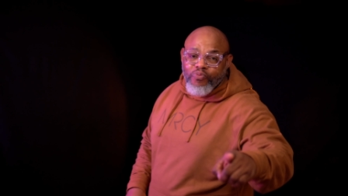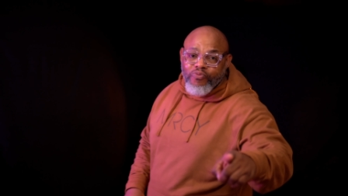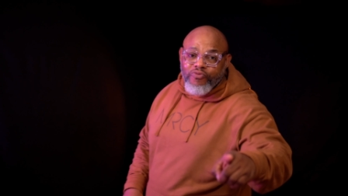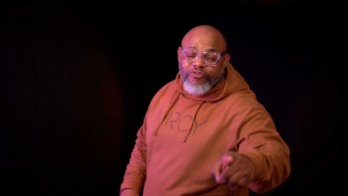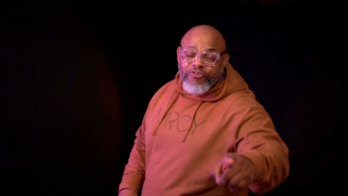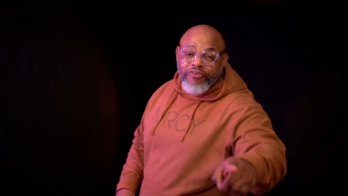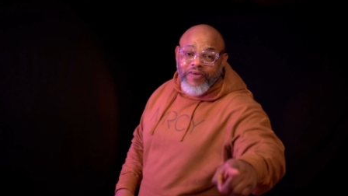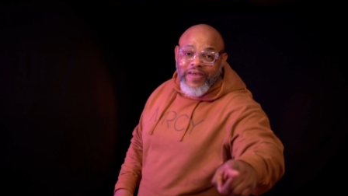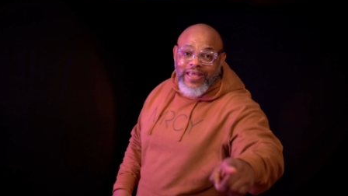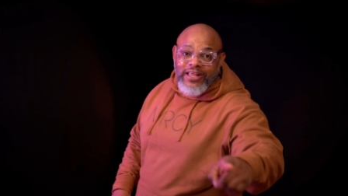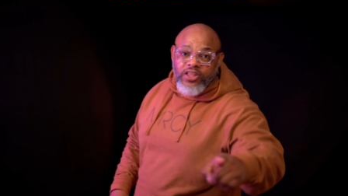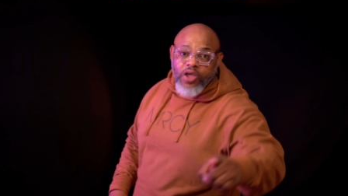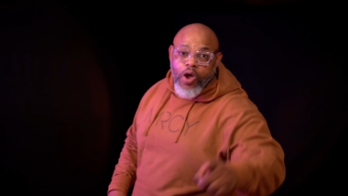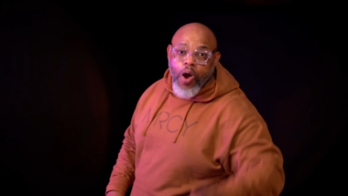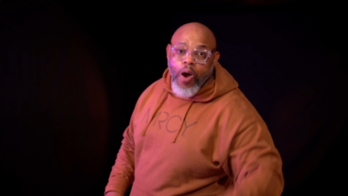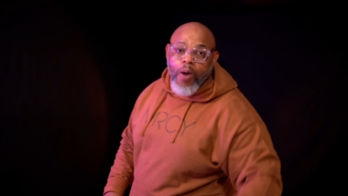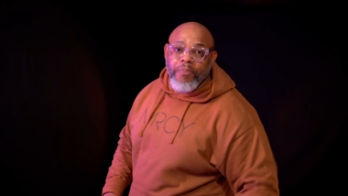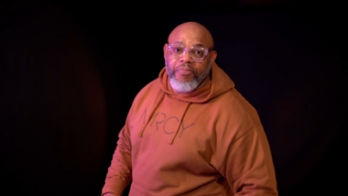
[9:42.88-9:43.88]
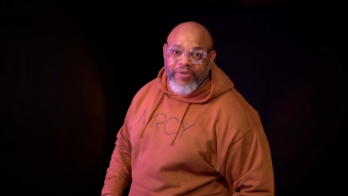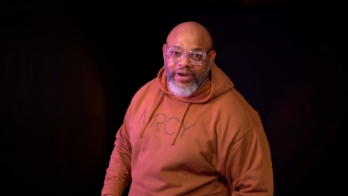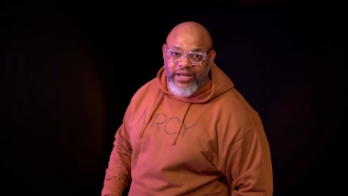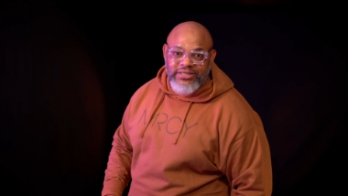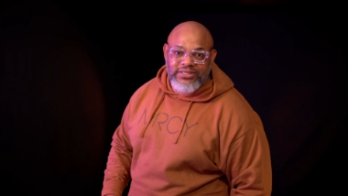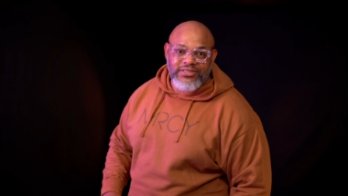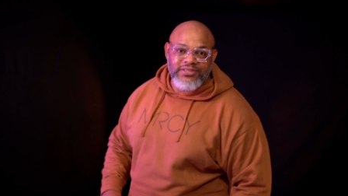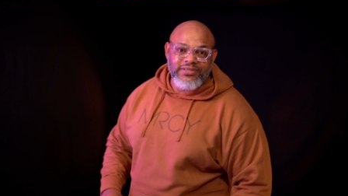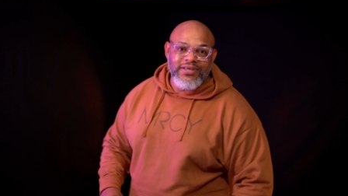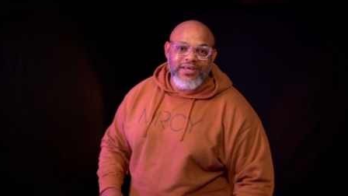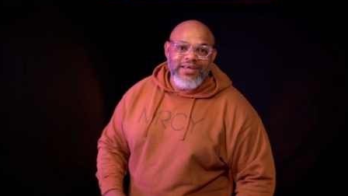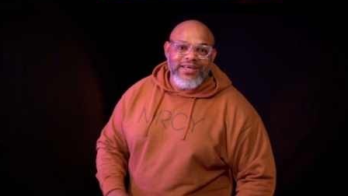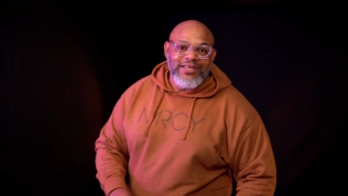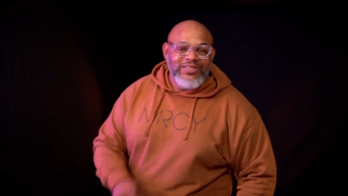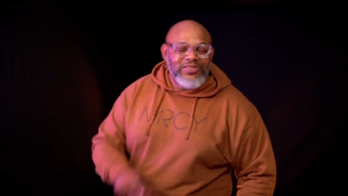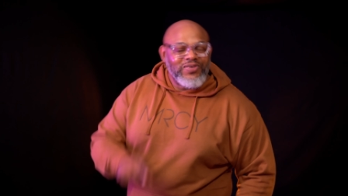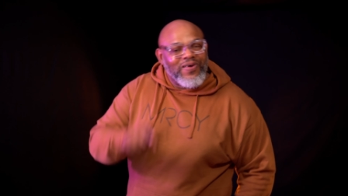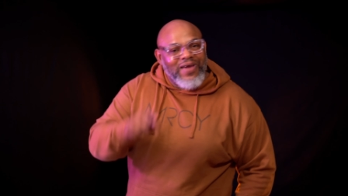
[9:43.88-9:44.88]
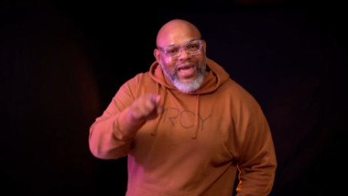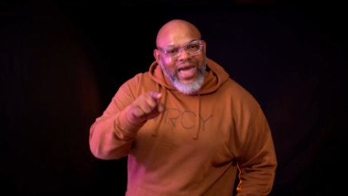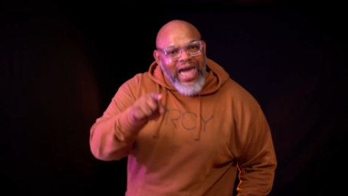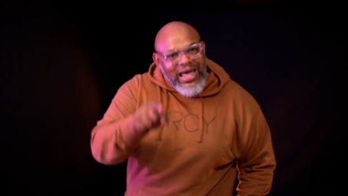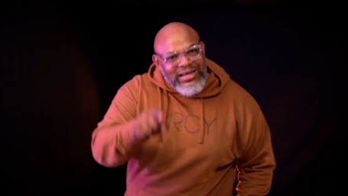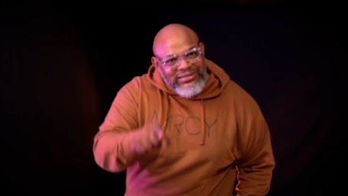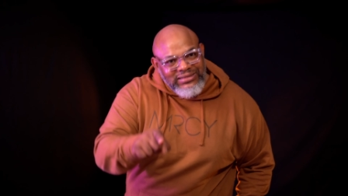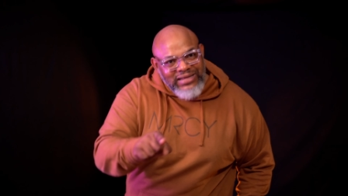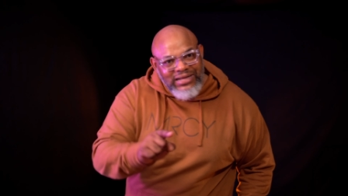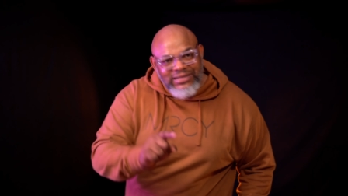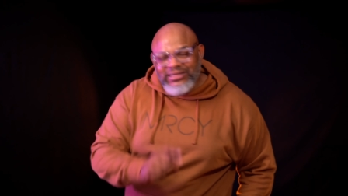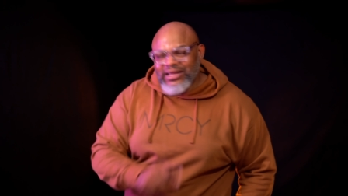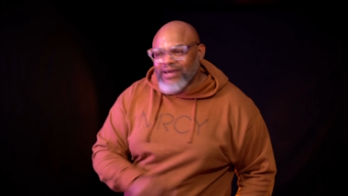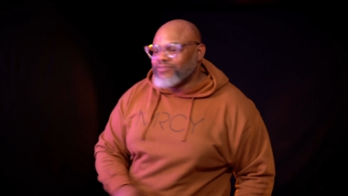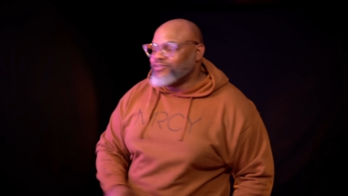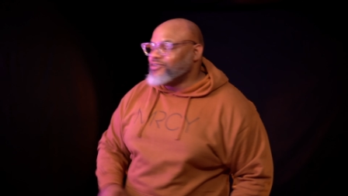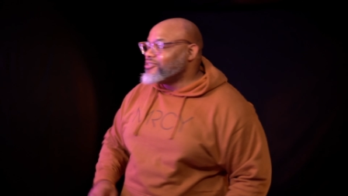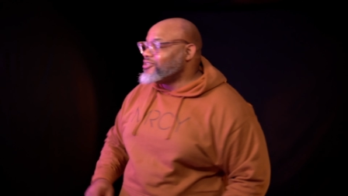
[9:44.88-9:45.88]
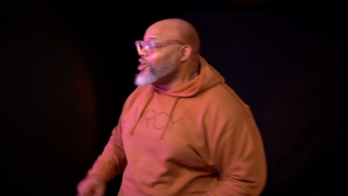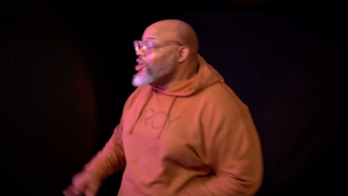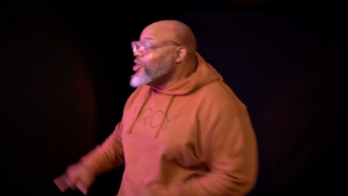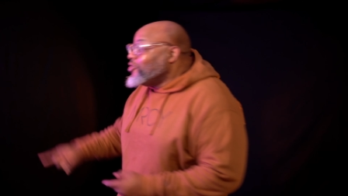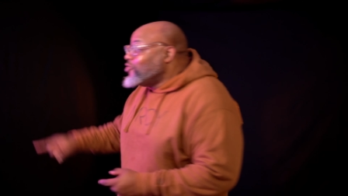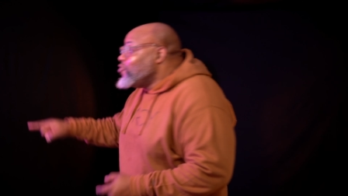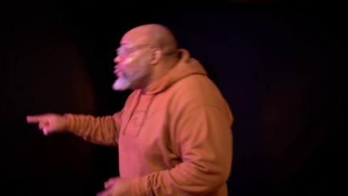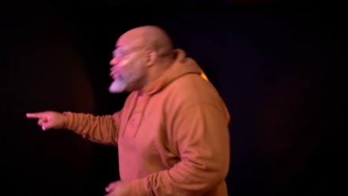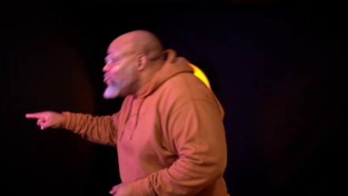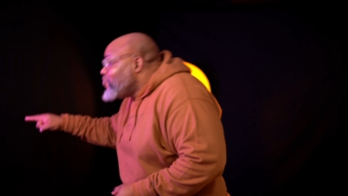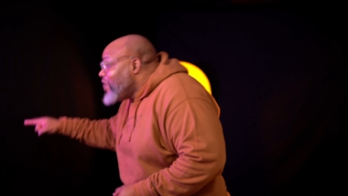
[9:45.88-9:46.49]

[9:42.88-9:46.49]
free the oppressed, to cast out devils, to